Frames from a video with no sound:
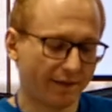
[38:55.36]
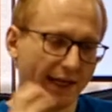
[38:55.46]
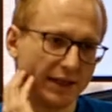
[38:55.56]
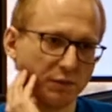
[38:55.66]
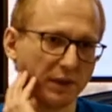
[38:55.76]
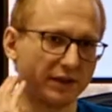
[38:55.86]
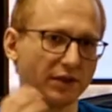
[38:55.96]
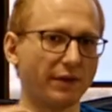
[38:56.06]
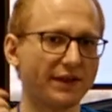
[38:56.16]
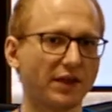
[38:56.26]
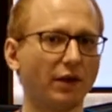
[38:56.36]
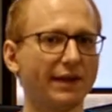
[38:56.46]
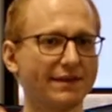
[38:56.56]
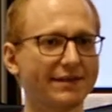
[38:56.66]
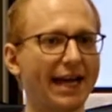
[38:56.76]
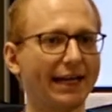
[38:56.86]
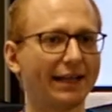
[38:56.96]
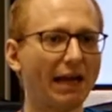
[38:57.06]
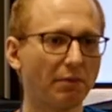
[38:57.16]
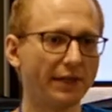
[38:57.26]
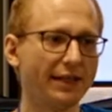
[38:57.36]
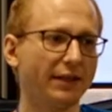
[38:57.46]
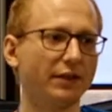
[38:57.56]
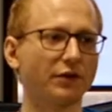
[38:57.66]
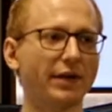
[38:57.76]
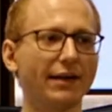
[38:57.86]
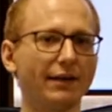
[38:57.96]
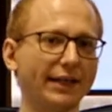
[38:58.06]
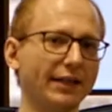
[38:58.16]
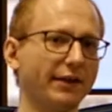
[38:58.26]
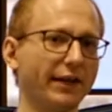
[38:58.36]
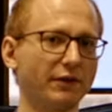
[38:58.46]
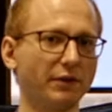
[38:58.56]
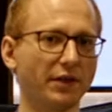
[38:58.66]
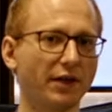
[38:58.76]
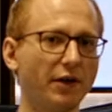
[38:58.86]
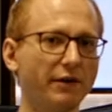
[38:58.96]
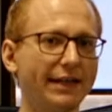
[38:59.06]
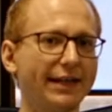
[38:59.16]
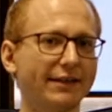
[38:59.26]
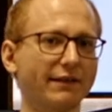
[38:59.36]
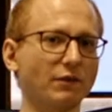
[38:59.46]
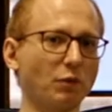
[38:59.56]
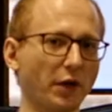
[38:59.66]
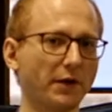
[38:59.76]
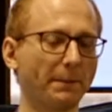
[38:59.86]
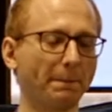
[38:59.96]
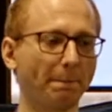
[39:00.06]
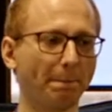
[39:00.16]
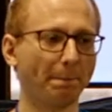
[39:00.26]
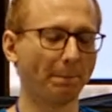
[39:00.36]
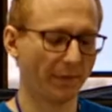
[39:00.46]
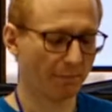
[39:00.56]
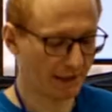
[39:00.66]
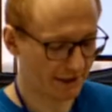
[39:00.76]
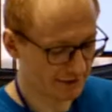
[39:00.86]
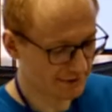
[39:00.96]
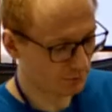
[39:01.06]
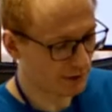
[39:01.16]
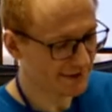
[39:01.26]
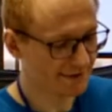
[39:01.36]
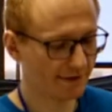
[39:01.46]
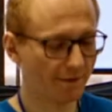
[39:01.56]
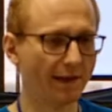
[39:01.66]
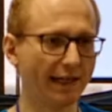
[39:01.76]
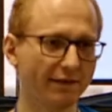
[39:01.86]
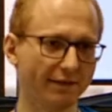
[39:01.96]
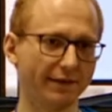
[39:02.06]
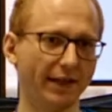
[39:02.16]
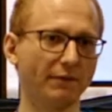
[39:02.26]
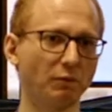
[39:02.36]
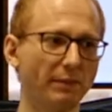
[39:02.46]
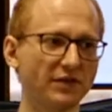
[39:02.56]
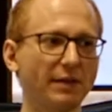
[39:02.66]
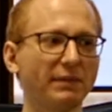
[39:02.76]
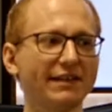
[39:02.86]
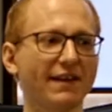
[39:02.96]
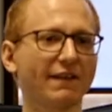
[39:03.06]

Then you build your Rust code as a static library. You try to link it together with your code, and that doesn't work, because Rust thinks that WebAssembly is a